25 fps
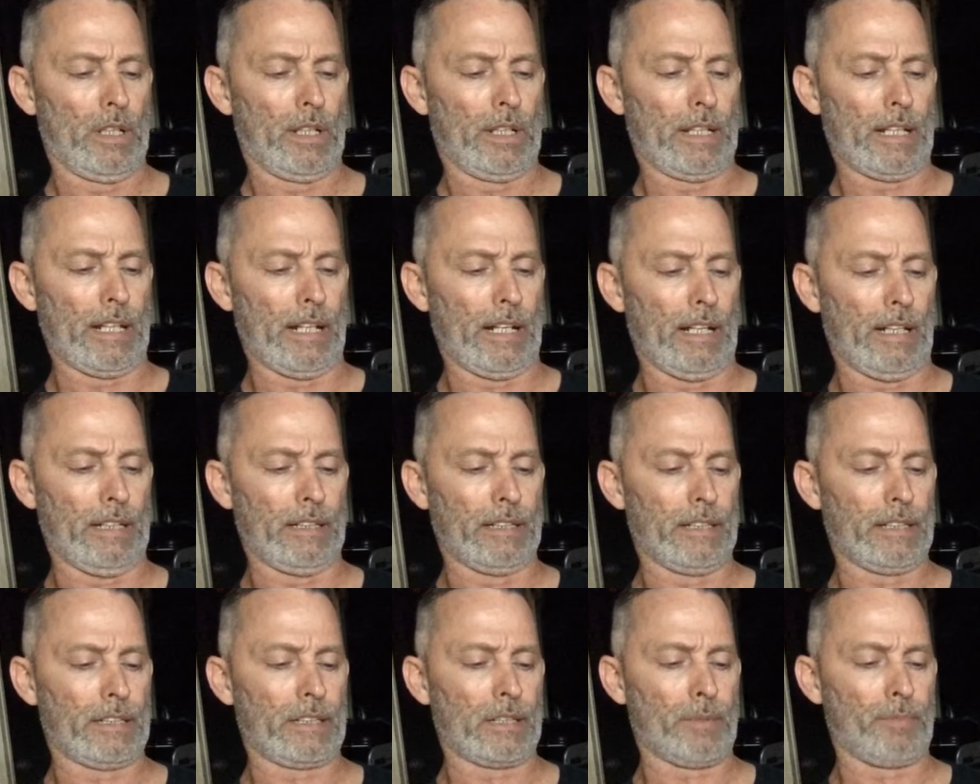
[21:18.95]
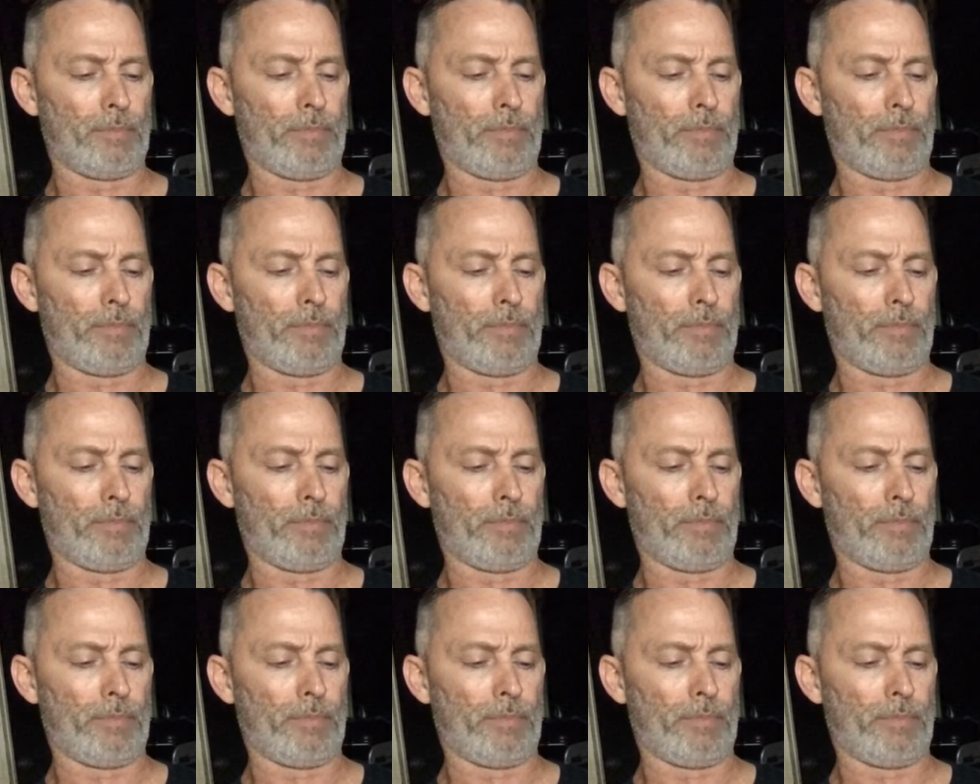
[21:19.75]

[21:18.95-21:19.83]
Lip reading: Kenny, just to